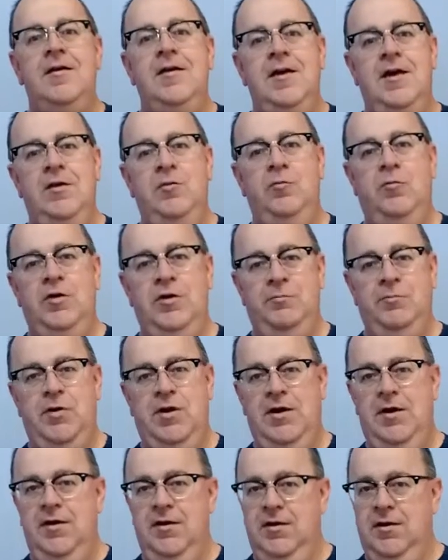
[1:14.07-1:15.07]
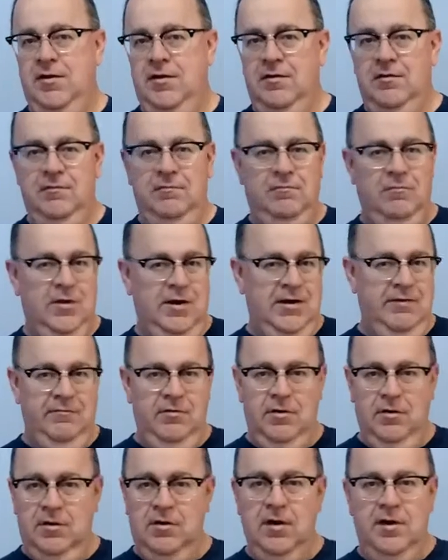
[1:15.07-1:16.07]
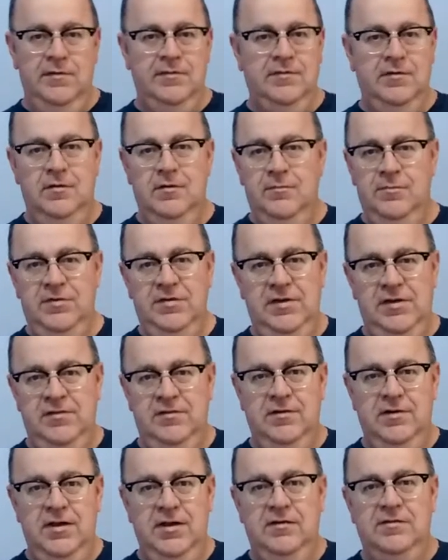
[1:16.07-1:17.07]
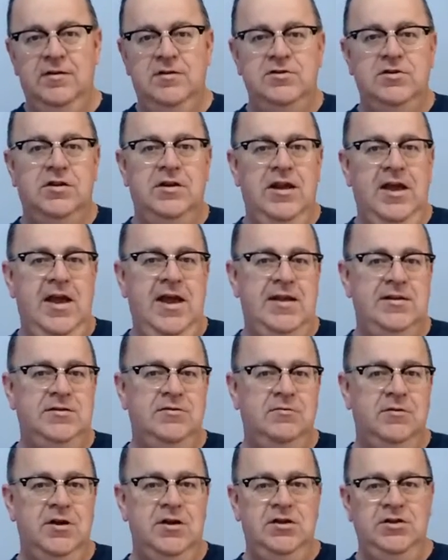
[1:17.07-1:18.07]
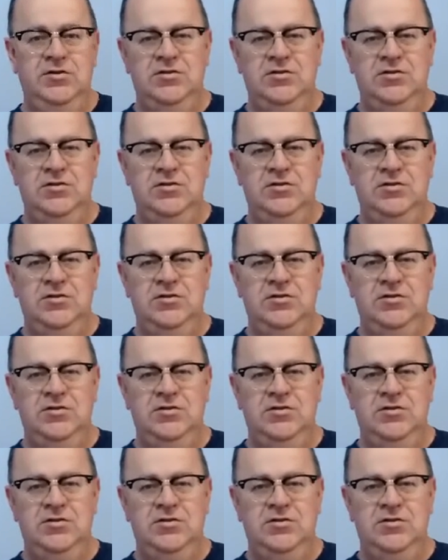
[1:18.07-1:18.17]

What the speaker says: and 1 part of whatever custom seasonings that you're going to add to it,